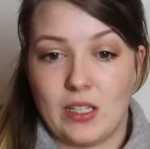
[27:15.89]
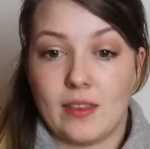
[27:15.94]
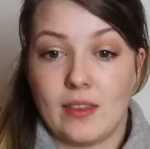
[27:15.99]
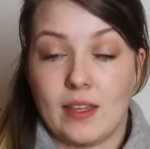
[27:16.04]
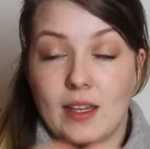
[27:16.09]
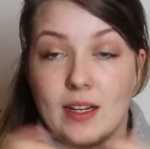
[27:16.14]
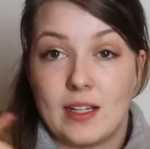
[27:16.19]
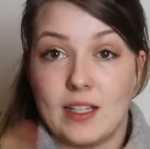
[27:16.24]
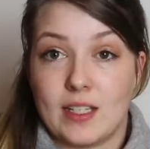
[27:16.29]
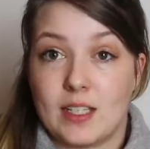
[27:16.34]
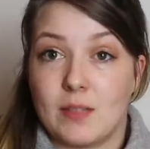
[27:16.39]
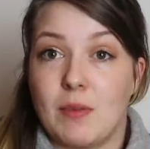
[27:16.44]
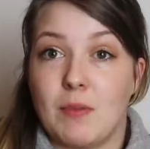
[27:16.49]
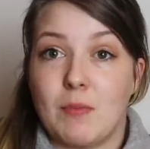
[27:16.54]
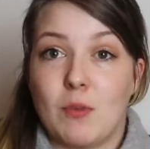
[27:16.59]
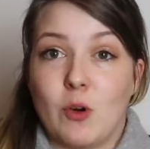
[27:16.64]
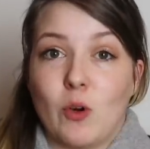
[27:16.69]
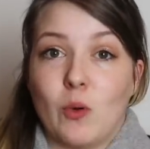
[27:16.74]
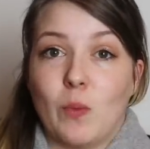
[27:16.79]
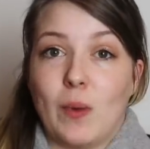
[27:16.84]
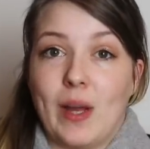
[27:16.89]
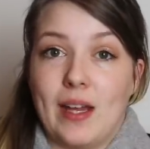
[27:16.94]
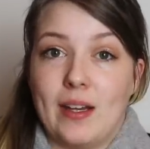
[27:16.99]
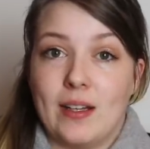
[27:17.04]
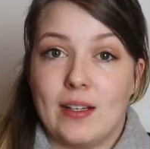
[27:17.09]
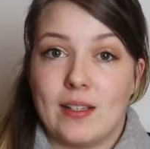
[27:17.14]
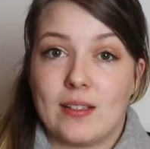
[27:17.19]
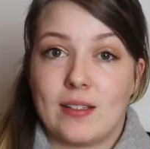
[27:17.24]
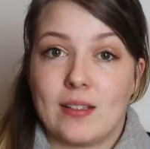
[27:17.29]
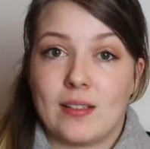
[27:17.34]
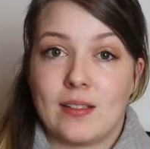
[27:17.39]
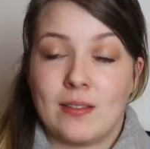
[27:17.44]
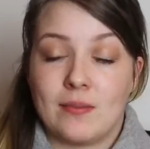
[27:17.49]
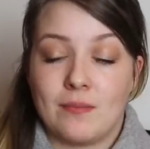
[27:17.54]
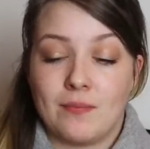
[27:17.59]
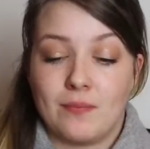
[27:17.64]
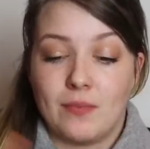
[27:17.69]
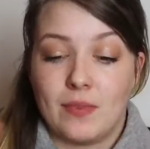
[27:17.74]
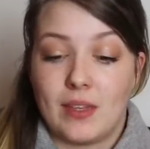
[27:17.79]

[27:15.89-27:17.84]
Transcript: There needs to be more awareness.